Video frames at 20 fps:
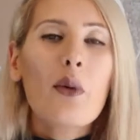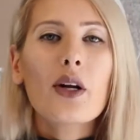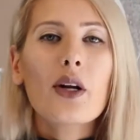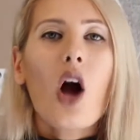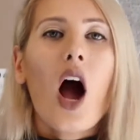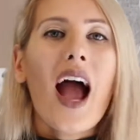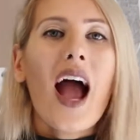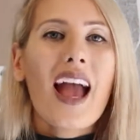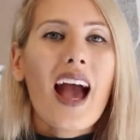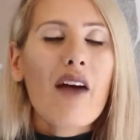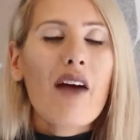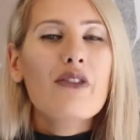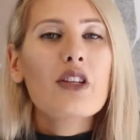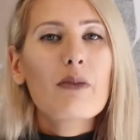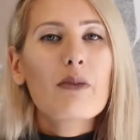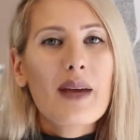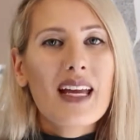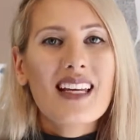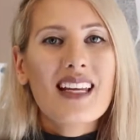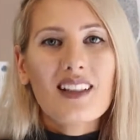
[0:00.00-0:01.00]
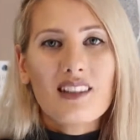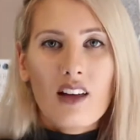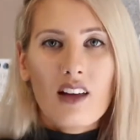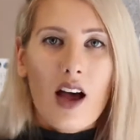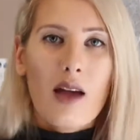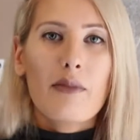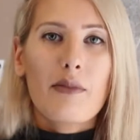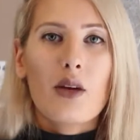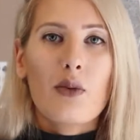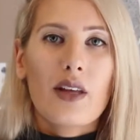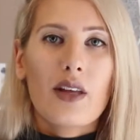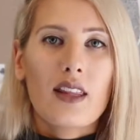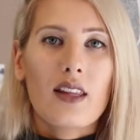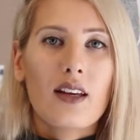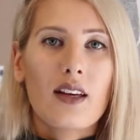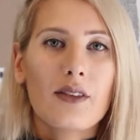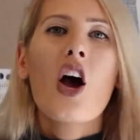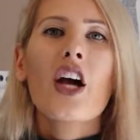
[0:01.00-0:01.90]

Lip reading: it, I have to be in alignment with it.